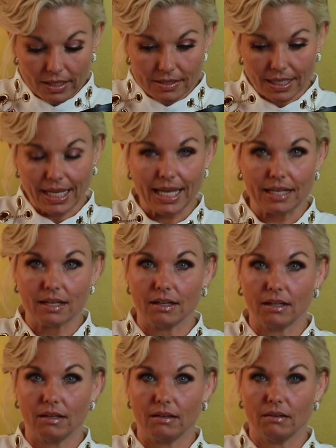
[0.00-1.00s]
it in
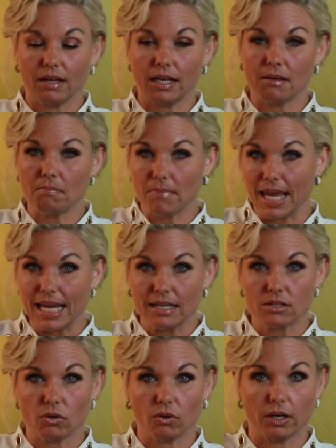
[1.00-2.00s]
a in a mate
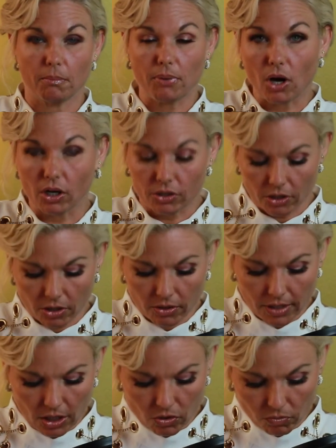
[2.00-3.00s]
or in a partner
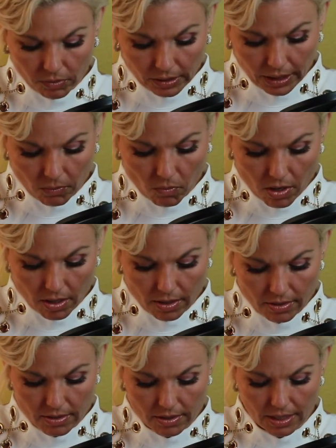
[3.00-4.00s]
that you really
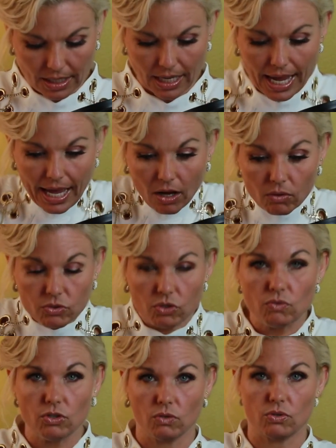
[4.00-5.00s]
want and how do
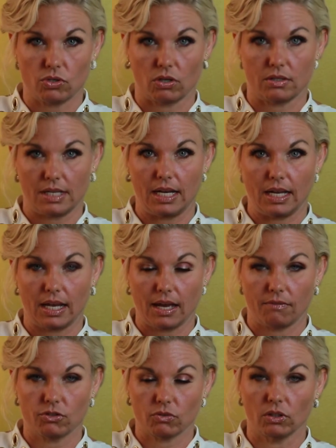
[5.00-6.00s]
you start dating
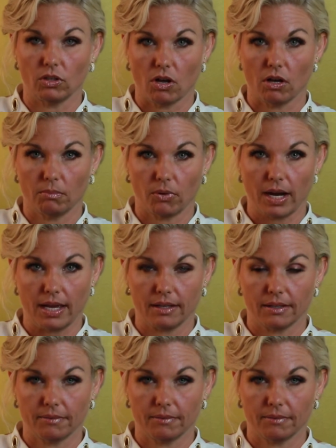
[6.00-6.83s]
after a long break?